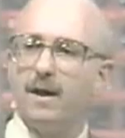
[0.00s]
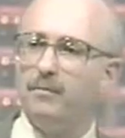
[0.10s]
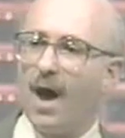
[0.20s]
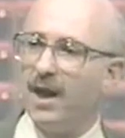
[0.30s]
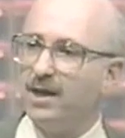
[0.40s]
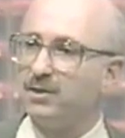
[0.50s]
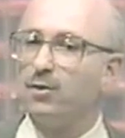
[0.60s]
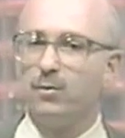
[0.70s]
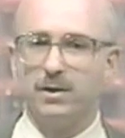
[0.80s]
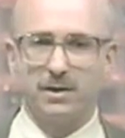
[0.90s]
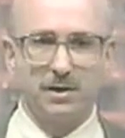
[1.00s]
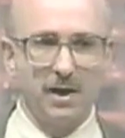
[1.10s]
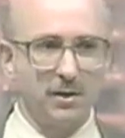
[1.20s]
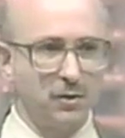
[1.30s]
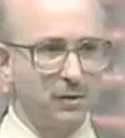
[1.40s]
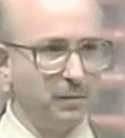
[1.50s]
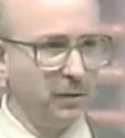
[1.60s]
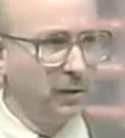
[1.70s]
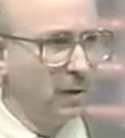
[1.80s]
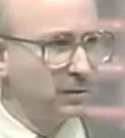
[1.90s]
bodies risk assessors
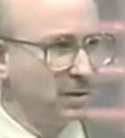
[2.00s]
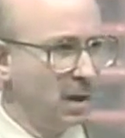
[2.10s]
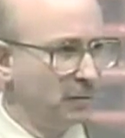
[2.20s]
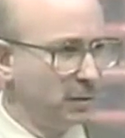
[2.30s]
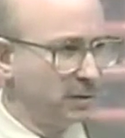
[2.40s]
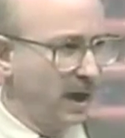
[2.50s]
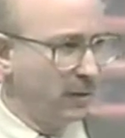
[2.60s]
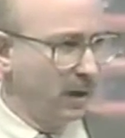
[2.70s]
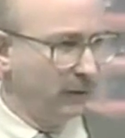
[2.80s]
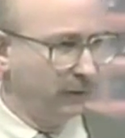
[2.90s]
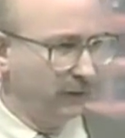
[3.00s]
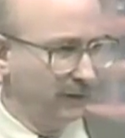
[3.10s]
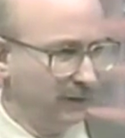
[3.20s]
pull those numbers out of.